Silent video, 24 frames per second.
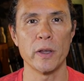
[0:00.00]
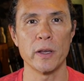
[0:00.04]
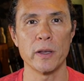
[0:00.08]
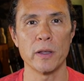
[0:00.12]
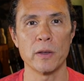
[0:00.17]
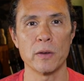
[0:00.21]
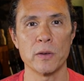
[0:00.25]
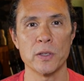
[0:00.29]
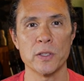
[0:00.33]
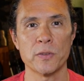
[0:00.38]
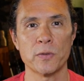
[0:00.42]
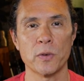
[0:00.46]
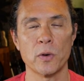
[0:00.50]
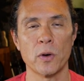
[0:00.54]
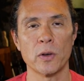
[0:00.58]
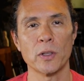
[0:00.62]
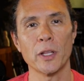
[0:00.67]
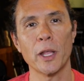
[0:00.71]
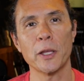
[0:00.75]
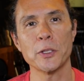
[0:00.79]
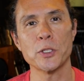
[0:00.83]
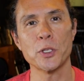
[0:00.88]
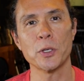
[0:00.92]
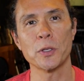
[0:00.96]
videos for
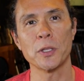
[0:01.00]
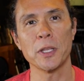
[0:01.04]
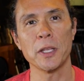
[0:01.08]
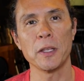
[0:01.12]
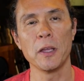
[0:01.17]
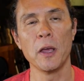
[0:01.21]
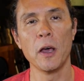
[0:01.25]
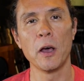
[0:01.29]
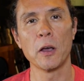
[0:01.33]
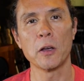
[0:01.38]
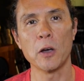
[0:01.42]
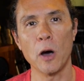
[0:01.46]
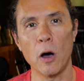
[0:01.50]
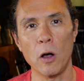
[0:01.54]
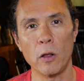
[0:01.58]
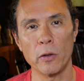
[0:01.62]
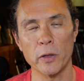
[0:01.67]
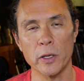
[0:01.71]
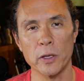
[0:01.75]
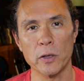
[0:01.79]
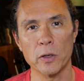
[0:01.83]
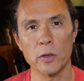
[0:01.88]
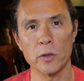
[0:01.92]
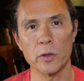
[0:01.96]
allegedly
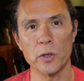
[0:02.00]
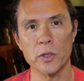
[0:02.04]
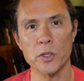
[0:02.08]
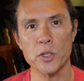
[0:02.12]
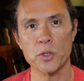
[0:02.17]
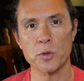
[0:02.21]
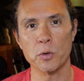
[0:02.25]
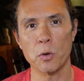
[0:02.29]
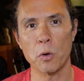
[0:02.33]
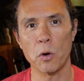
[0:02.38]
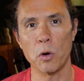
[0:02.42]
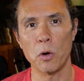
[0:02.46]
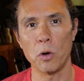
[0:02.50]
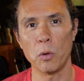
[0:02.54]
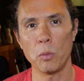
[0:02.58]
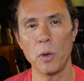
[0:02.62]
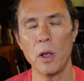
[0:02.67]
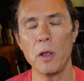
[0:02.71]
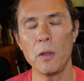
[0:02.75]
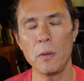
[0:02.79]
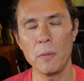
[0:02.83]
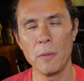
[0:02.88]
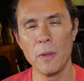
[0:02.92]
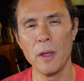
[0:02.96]
calling her a troll.
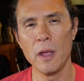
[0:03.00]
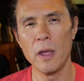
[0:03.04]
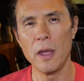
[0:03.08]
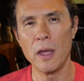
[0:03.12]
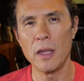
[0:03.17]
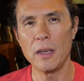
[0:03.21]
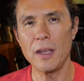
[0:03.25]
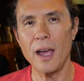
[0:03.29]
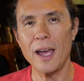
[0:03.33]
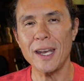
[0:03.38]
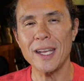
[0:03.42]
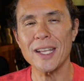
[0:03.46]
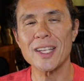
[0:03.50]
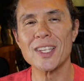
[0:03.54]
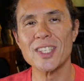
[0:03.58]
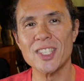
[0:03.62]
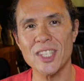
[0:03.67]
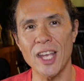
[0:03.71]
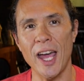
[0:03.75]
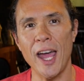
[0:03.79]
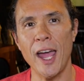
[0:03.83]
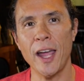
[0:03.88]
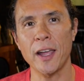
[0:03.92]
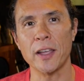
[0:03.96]
Well, not
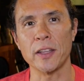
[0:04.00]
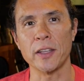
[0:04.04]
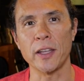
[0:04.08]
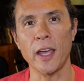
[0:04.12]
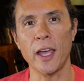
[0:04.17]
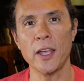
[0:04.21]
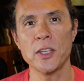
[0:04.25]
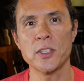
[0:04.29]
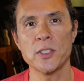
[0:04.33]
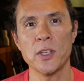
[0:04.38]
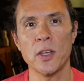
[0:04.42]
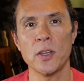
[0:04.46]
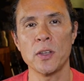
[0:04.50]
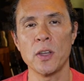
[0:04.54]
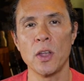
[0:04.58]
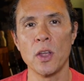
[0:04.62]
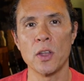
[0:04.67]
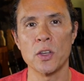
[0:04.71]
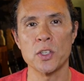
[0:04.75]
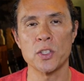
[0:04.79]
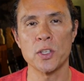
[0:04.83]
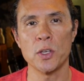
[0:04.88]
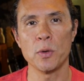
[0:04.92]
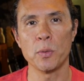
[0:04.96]
exactly. I said
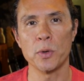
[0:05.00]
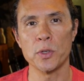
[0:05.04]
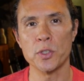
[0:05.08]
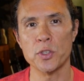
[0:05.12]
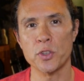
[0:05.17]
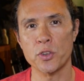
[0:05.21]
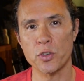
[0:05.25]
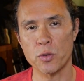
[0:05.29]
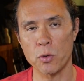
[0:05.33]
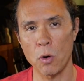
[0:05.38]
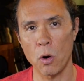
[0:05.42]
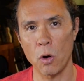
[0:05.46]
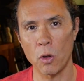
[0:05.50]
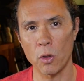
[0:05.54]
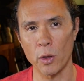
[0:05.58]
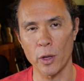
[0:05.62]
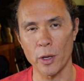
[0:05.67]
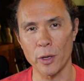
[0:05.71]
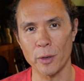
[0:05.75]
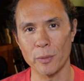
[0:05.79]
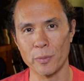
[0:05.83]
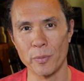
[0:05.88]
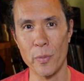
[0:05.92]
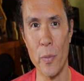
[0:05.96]
she was
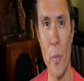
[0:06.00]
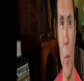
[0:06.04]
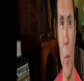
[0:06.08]
trolling